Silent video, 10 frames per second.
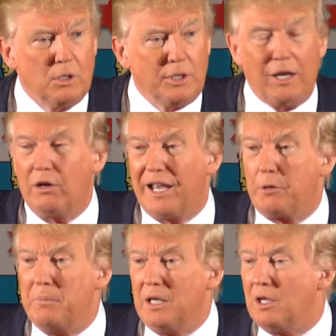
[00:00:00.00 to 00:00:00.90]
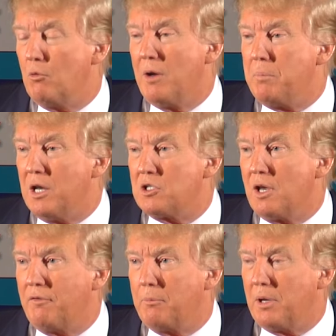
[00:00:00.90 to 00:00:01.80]
They don't like me. They write bad
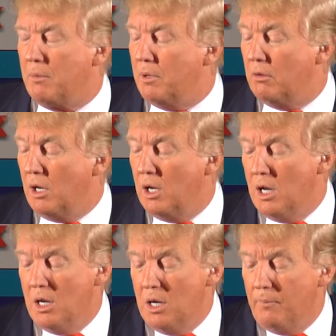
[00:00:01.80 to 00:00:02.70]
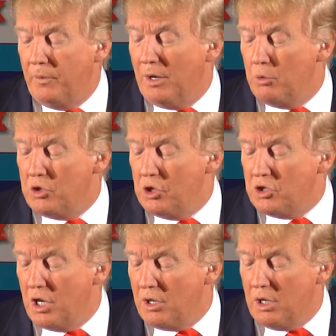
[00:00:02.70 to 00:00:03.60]
stuff about me, right? And it was just
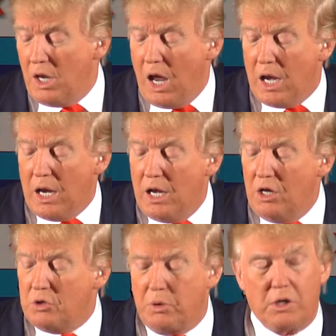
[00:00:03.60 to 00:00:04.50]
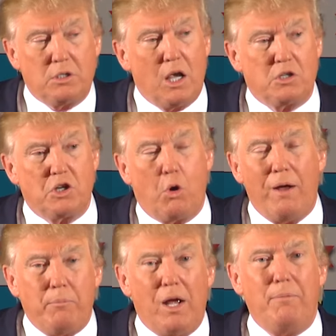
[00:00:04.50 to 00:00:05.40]
the other day. And here's what it says. So
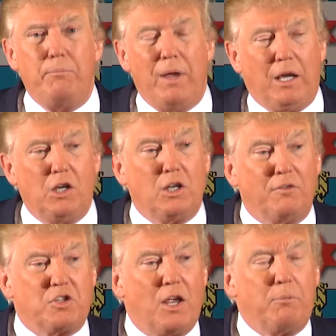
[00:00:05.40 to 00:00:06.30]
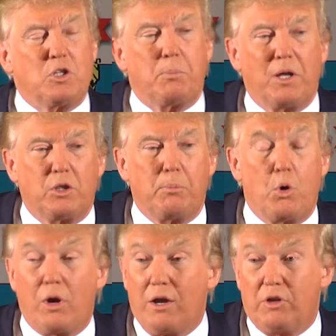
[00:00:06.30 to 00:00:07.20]
I'm, I'm making tough statements about the
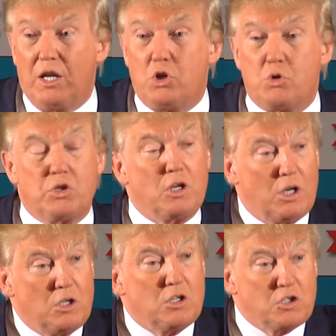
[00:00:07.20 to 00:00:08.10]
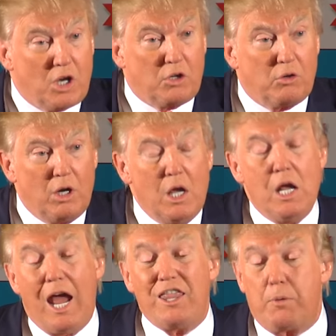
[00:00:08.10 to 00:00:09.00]
border, how dangerous it is, etc.,
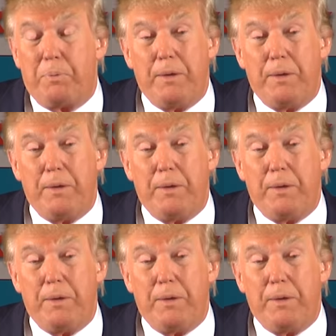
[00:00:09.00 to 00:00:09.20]
and that